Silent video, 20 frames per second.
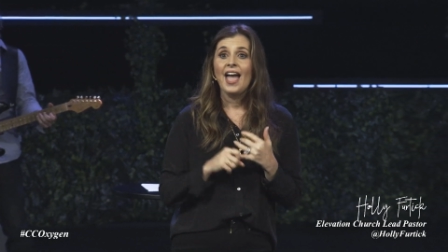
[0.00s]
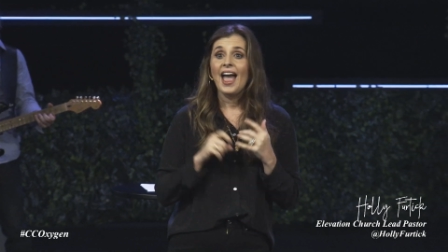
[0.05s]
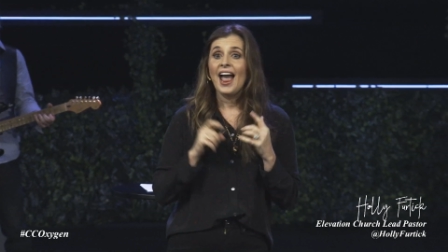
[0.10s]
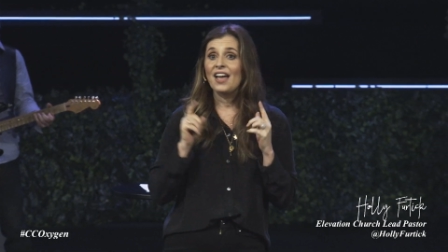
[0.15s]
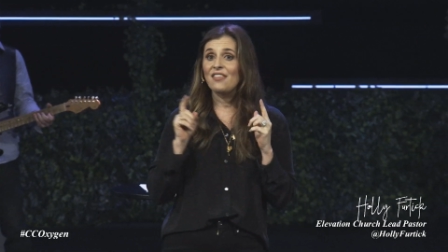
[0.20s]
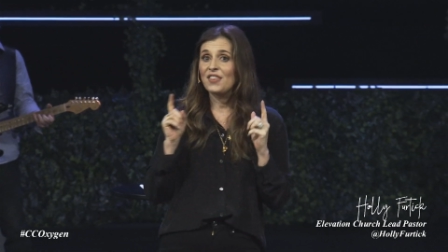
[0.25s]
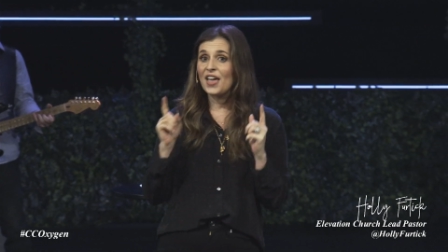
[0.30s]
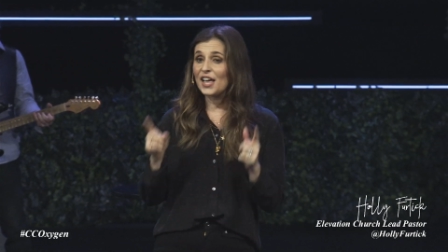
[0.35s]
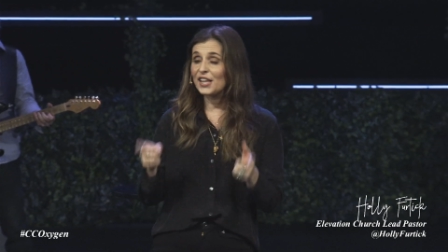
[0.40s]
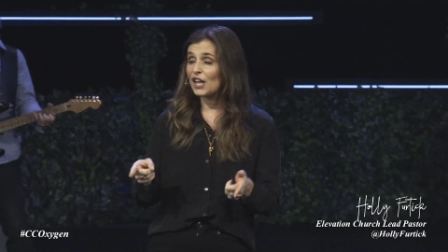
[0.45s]

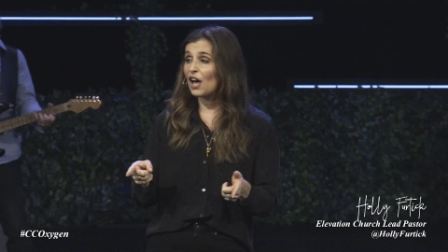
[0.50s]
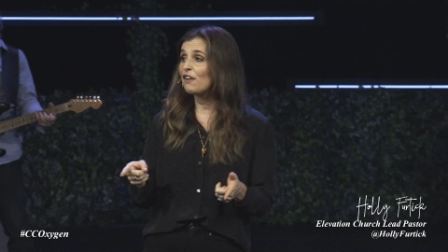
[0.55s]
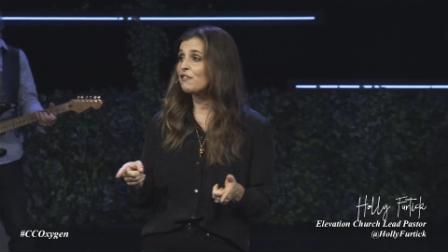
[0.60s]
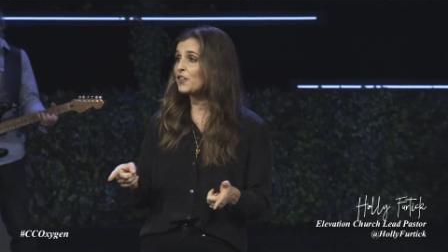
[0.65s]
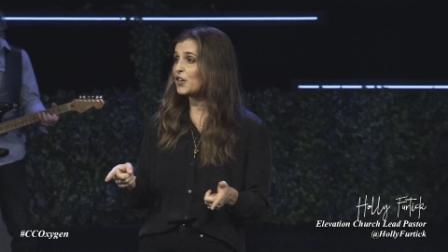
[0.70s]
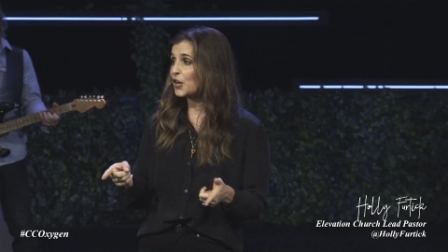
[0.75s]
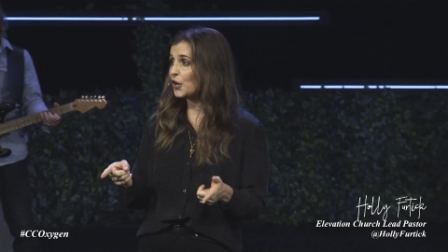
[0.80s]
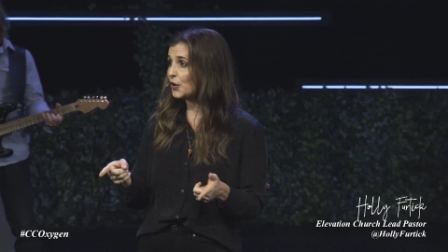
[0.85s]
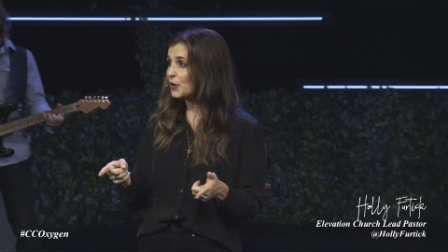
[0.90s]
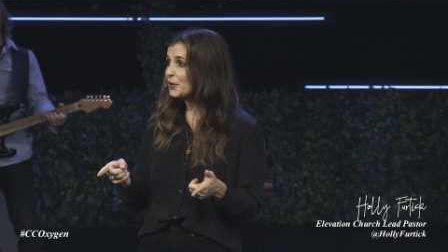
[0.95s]
And they love
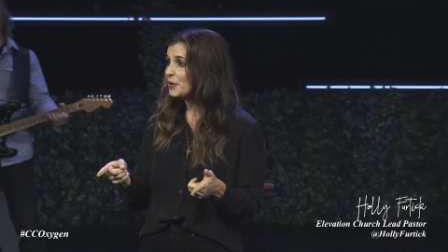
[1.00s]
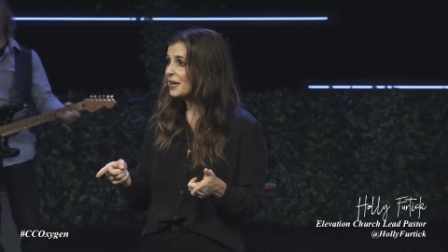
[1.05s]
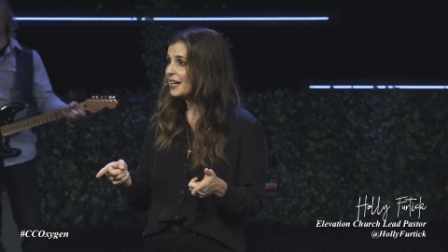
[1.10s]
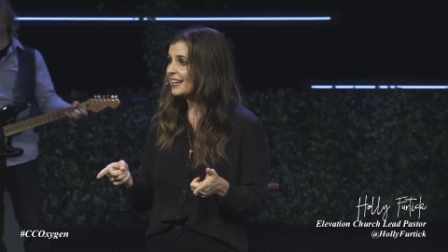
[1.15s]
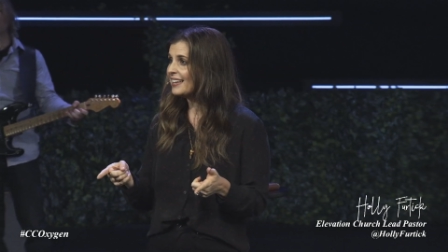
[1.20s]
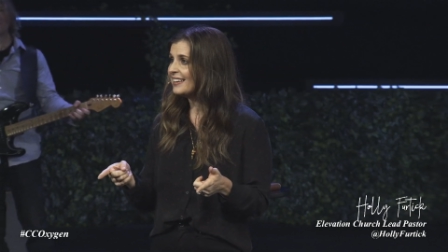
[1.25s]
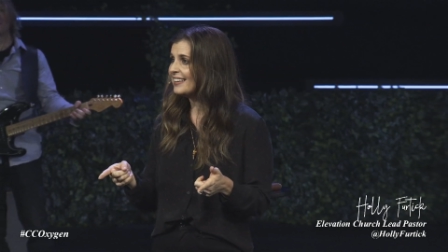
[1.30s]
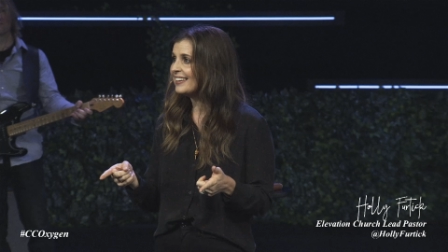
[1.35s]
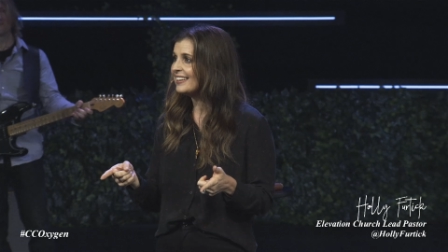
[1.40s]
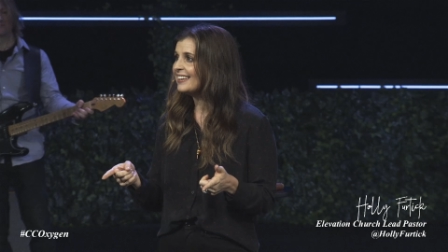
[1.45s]
you.
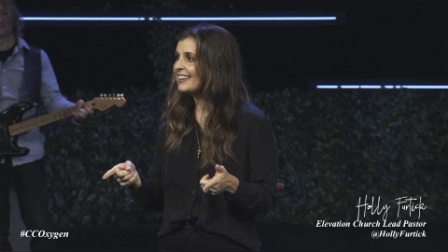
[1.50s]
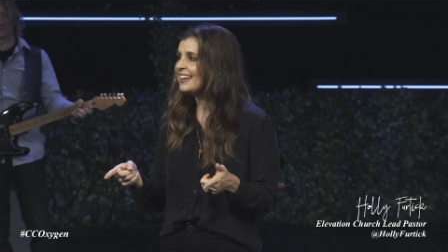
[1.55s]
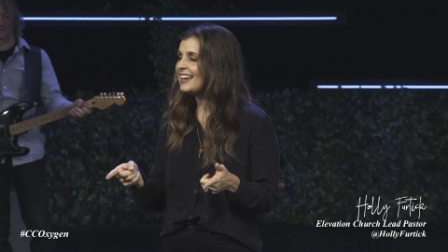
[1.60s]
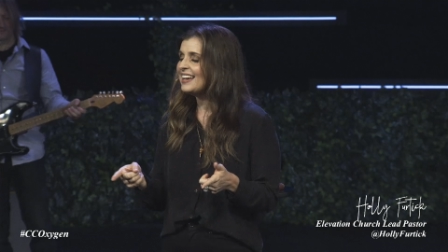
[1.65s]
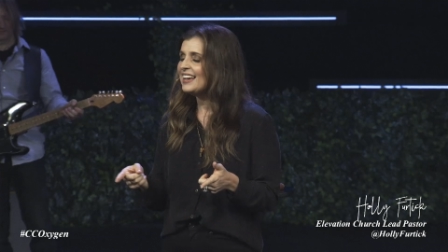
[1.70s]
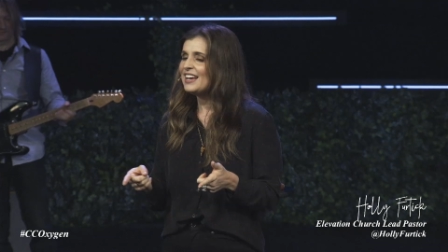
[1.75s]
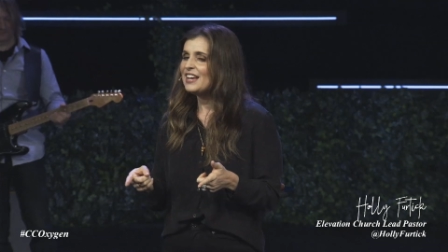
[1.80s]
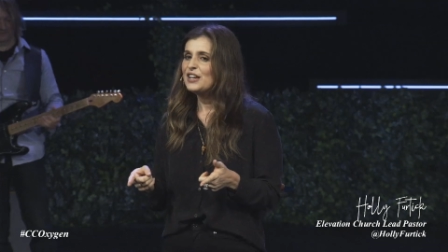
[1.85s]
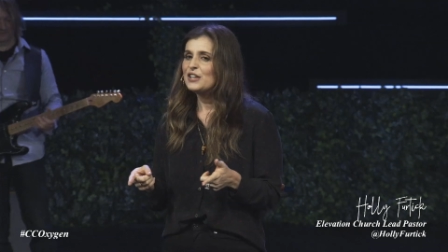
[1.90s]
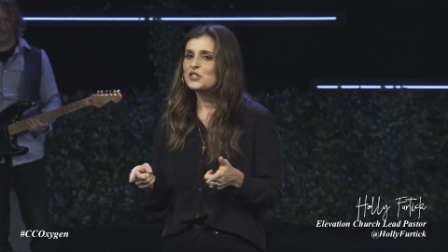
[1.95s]

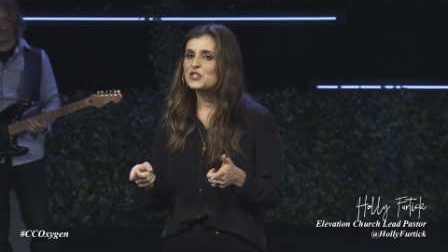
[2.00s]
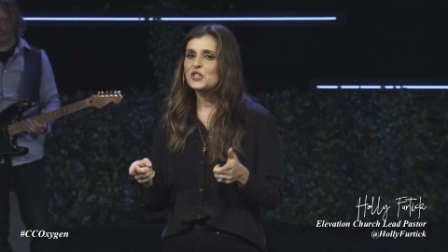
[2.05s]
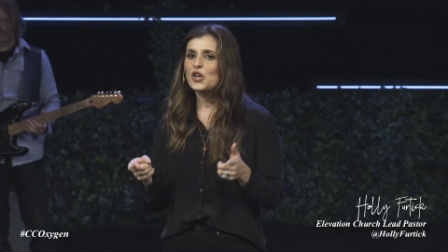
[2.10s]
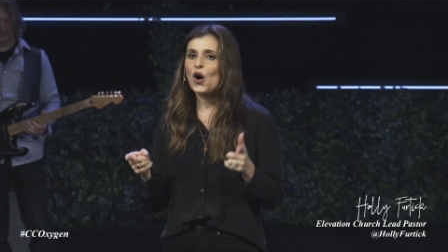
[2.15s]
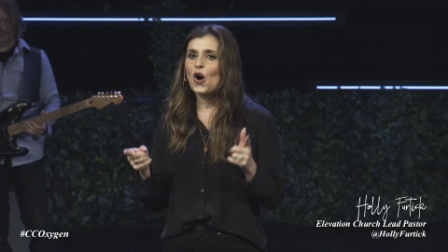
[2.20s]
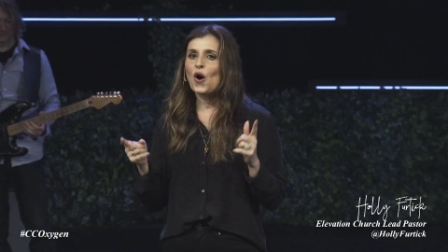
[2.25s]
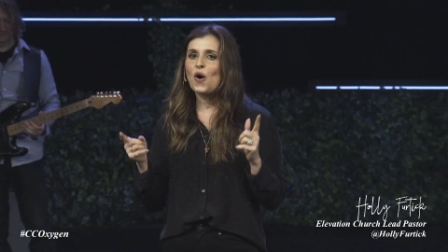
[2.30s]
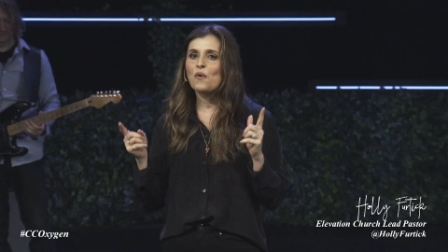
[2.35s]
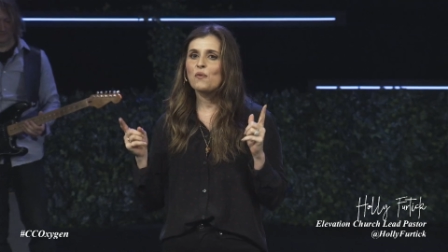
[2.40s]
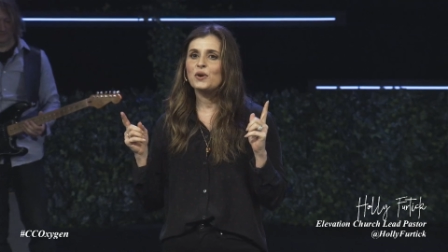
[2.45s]

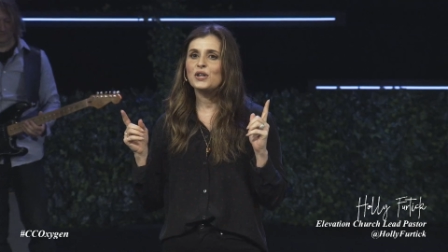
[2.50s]
So